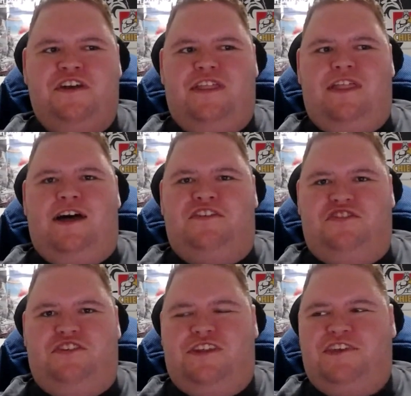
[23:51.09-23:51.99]
last
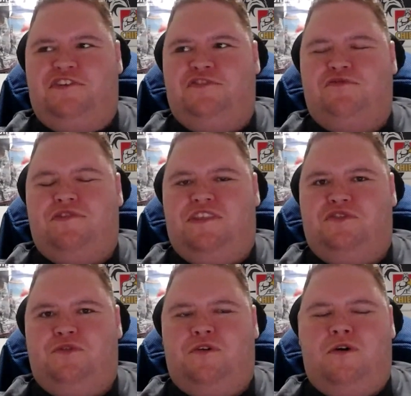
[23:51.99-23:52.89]
year they couldn't really
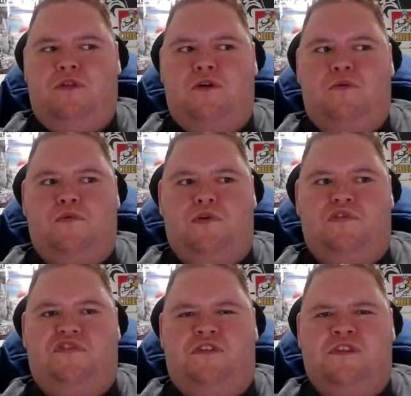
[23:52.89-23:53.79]
do a whole lot worse,